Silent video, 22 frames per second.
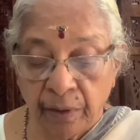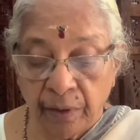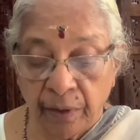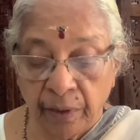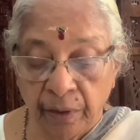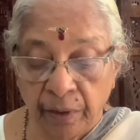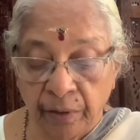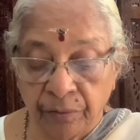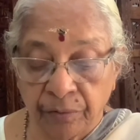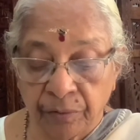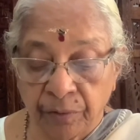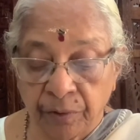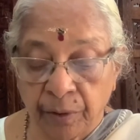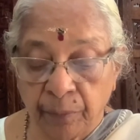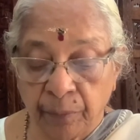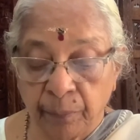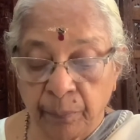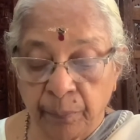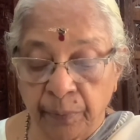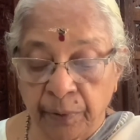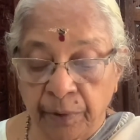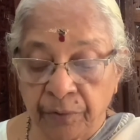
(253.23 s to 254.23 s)
is to the
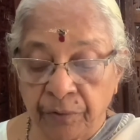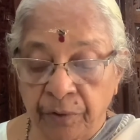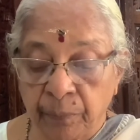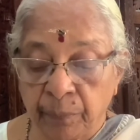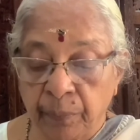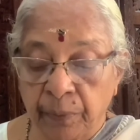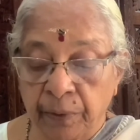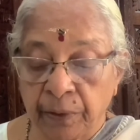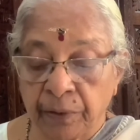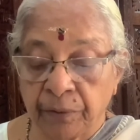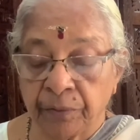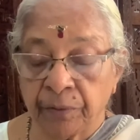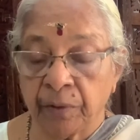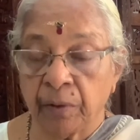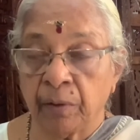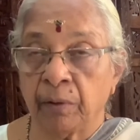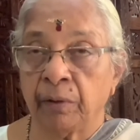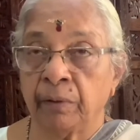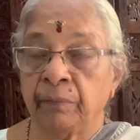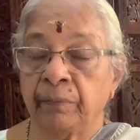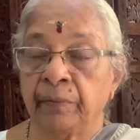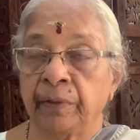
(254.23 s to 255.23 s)
principles
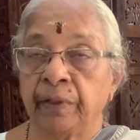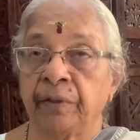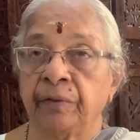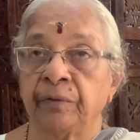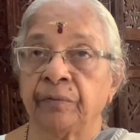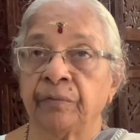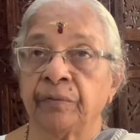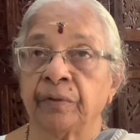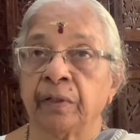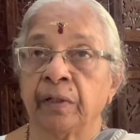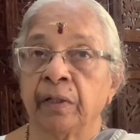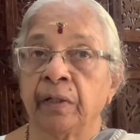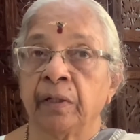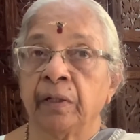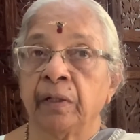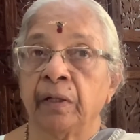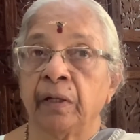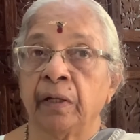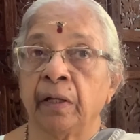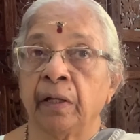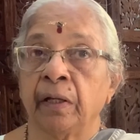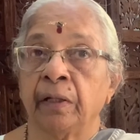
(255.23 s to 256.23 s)
always
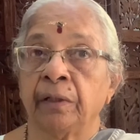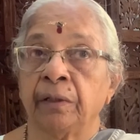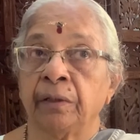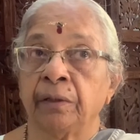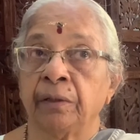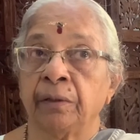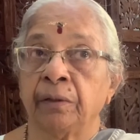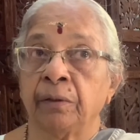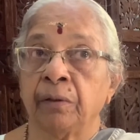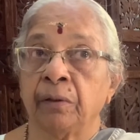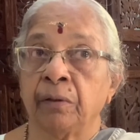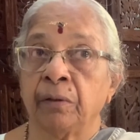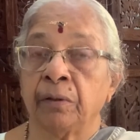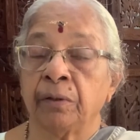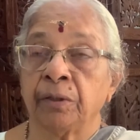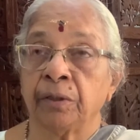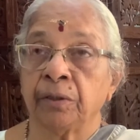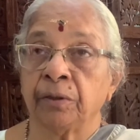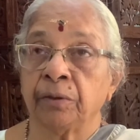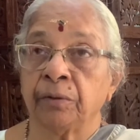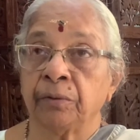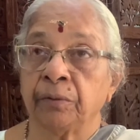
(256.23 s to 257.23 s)
and
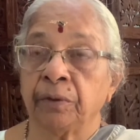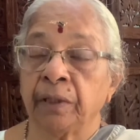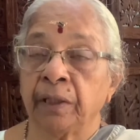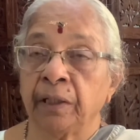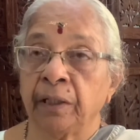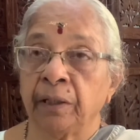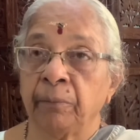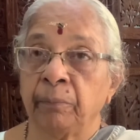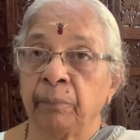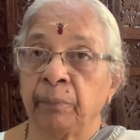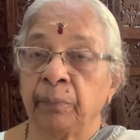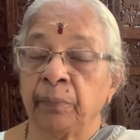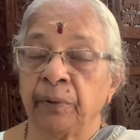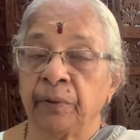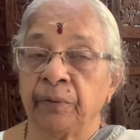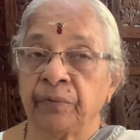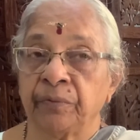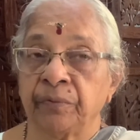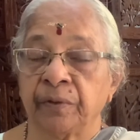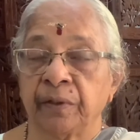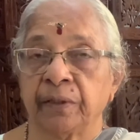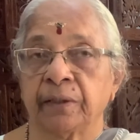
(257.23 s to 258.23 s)
not to the
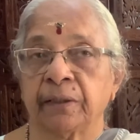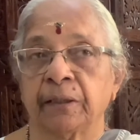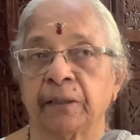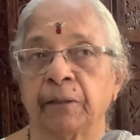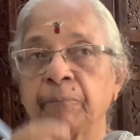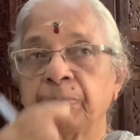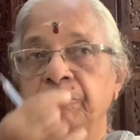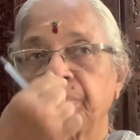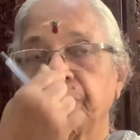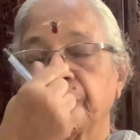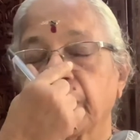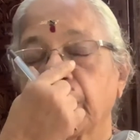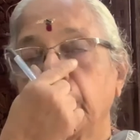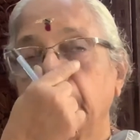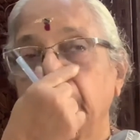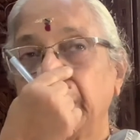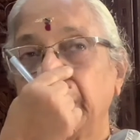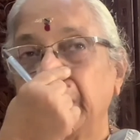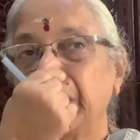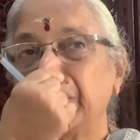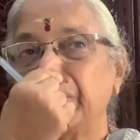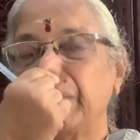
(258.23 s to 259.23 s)
persons.
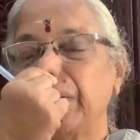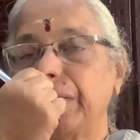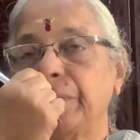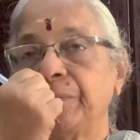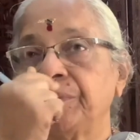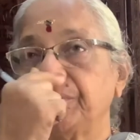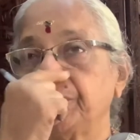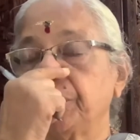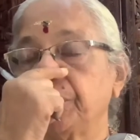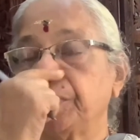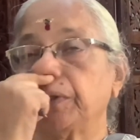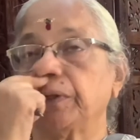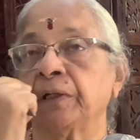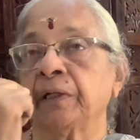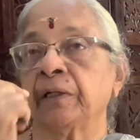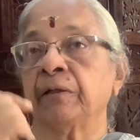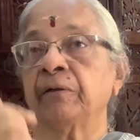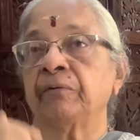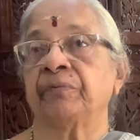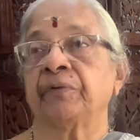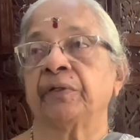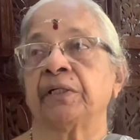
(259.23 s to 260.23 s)
When I was talking
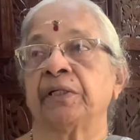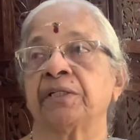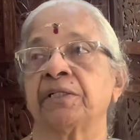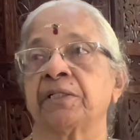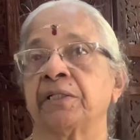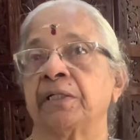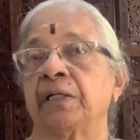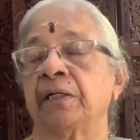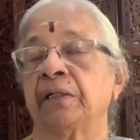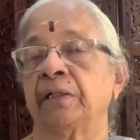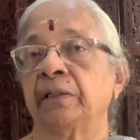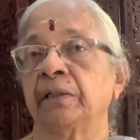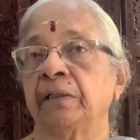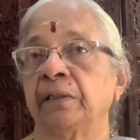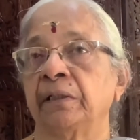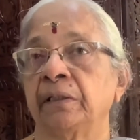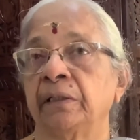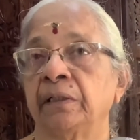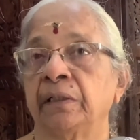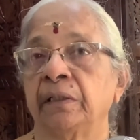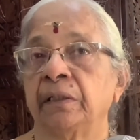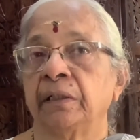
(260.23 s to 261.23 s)
of Krishna,
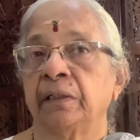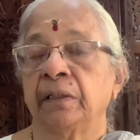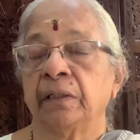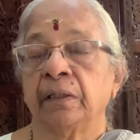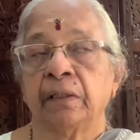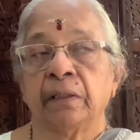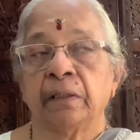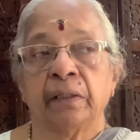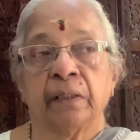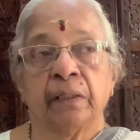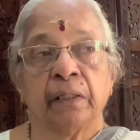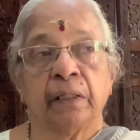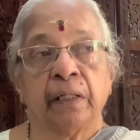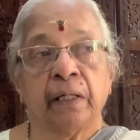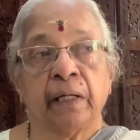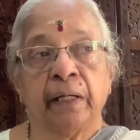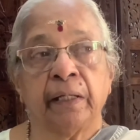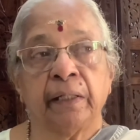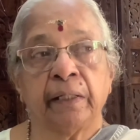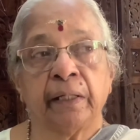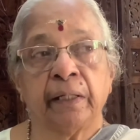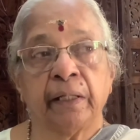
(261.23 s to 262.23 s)

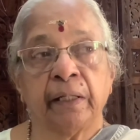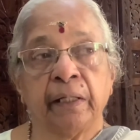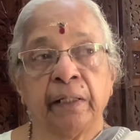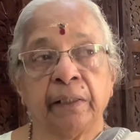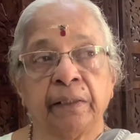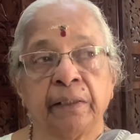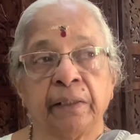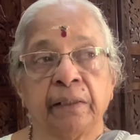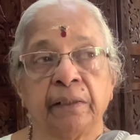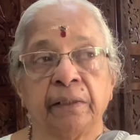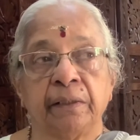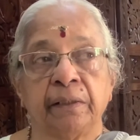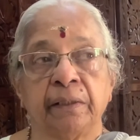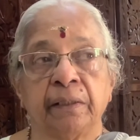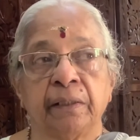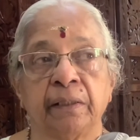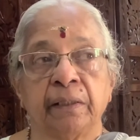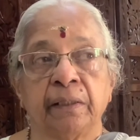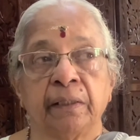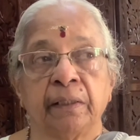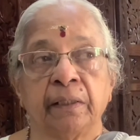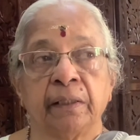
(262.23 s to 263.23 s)
I narrated
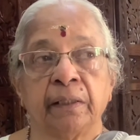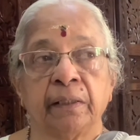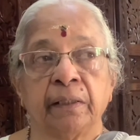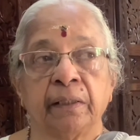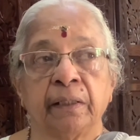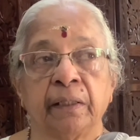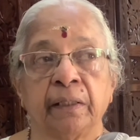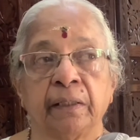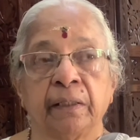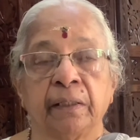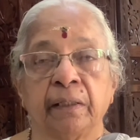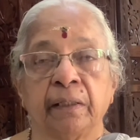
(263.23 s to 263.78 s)
that